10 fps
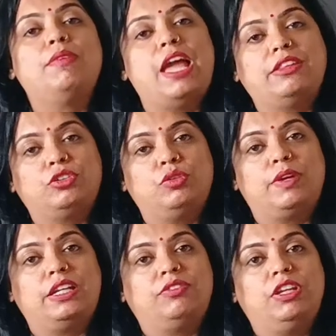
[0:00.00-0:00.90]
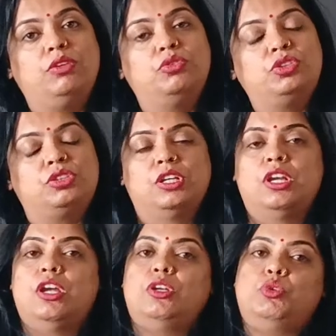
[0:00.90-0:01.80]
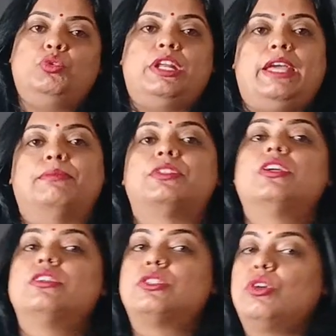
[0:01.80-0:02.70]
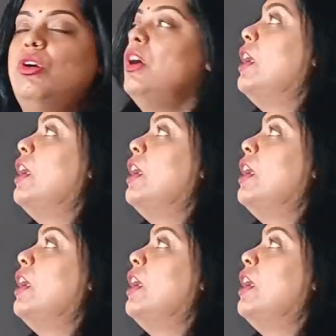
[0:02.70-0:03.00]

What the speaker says: length into breadth we use? 2 times. So